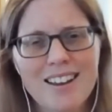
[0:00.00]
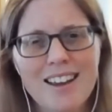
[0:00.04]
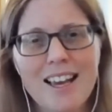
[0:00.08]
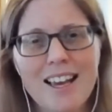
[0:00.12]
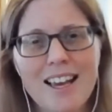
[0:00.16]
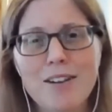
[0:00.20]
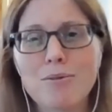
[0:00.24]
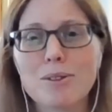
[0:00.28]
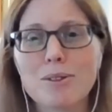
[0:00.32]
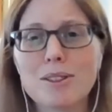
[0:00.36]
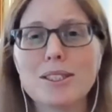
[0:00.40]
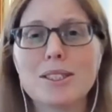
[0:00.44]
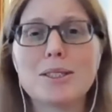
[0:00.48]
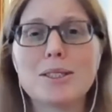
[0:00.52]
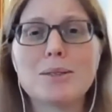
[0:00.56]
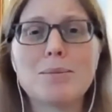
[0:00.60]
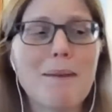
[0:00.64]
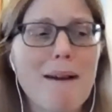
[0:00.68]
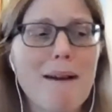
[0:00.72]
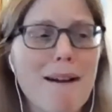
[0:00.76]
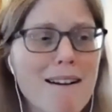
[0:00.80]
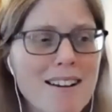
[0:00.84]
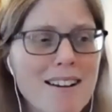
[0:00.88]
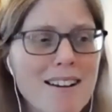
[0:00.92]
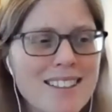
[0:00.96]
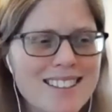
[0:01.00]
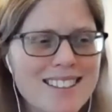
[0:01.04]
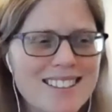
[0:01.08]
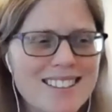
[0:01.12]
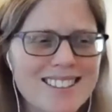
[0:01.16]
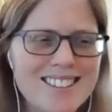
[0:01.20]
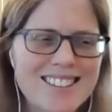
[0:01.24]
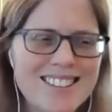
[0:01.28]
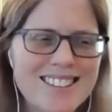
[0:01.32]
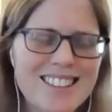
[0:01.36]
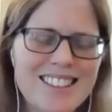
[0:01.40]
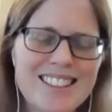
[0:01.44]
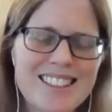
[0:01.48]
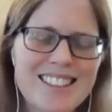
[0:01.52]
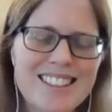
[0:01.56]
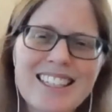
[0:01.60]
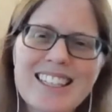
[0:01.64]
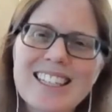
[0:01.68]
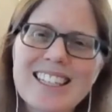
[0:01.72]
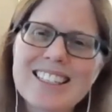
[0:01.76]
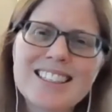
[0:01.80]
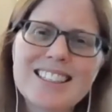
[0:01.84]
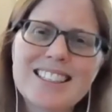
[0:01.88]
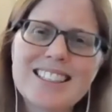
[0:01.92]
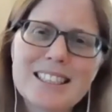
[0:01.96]
In response to
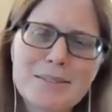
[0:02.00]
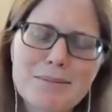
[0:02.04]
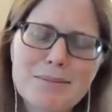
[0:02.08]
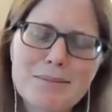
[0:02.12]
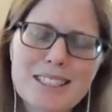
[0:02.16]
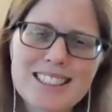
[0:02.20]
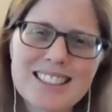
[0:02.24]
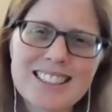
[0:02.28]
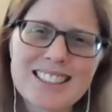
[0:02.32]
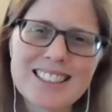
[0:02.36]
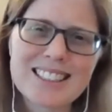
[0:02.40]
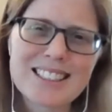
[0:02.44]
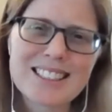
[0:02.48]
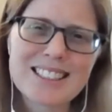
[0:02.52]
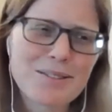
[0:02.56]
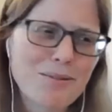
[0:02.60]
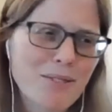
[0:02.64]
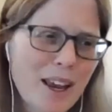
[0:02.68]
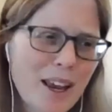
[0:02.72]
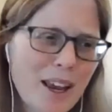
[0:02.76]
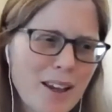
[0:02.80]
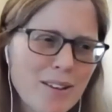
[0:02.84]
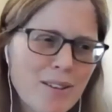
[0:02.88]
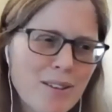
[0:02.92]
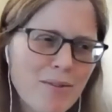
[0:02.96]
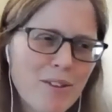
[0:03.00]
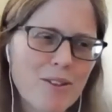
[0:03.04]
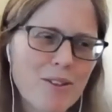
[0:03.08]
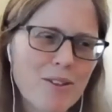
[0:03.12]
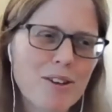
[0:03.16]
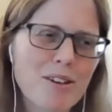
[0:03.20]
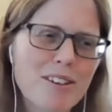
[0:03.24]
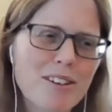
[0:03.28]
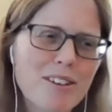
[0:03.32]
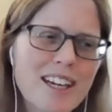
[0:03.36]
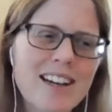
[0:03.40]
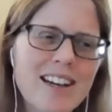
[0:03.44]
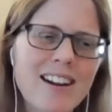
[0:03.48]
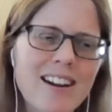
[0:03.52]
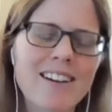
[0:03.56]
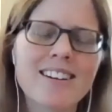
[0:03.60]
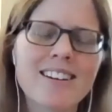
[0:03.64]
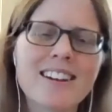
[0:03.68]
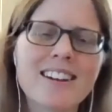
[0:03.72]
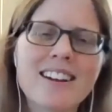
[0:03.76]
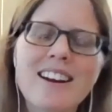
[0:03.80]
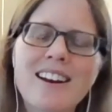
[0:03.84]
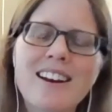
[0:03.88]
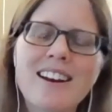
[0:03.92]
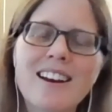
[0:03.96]
Nicodemus's faithful
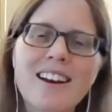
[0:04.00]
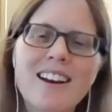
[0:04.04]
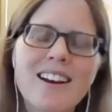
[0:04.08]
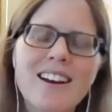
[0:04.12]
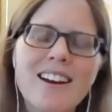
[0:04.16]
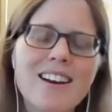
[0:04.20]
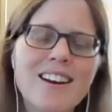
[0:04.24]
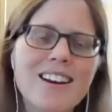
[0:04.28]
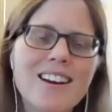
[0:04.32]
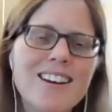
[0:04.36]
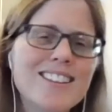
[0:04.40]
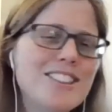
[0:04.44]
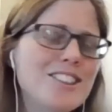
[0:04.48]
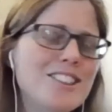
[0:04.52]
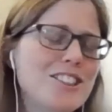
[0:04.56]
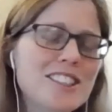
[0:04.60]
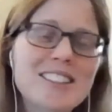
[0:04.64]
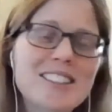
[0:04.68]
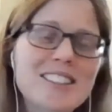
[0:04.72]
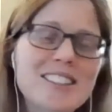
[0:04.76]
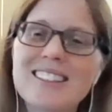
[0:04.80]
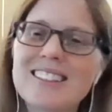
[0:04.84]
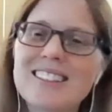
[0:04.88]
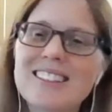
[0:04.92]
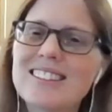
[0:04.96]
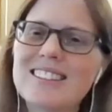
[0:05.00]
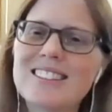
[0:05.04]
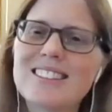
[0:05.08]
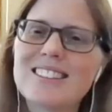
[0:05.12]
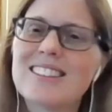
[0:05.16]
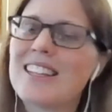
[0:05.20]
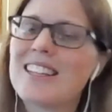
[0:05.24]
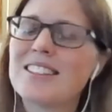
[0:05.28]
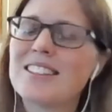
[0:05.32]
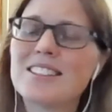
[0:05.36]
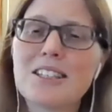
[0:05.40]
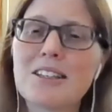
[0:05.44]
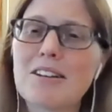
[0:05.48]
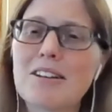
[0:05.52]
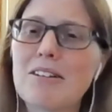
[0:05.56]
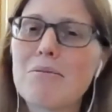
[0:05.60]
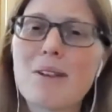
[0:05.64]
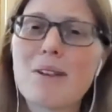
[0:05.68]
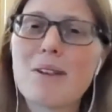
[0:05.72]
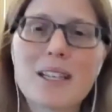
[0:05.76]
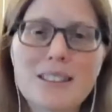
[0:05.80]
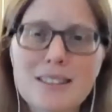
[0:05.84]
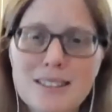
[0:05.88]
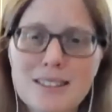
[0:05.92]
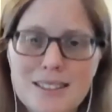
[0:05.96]
greeting, Jesus doesn't
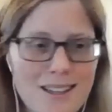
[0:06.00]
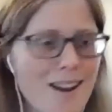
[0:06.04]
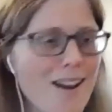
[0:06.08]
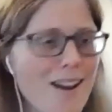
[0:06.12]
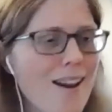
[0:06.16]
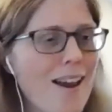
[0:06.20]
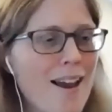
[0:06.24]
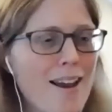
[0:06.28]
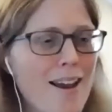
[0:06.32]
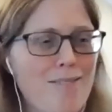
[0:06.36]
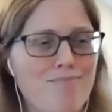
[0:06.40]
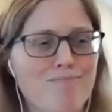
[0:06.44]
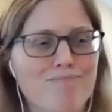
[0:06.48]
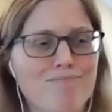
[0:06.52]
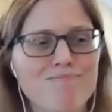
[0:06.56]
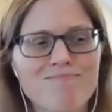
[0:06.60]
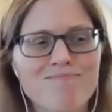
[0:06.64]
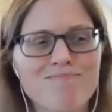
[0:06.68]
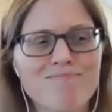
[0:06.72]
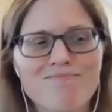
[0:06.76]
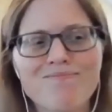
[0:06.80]
waste time.